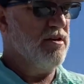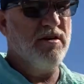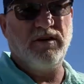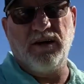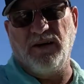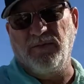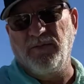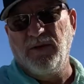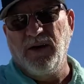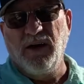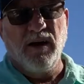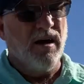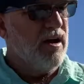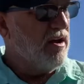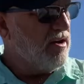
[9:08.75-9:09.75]
you can
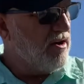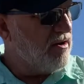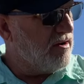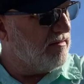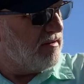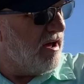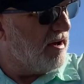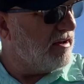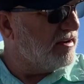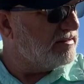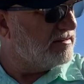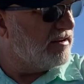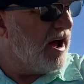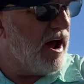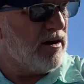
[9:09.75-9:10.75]
take
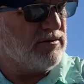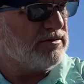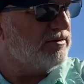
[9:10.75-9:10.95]
this tackle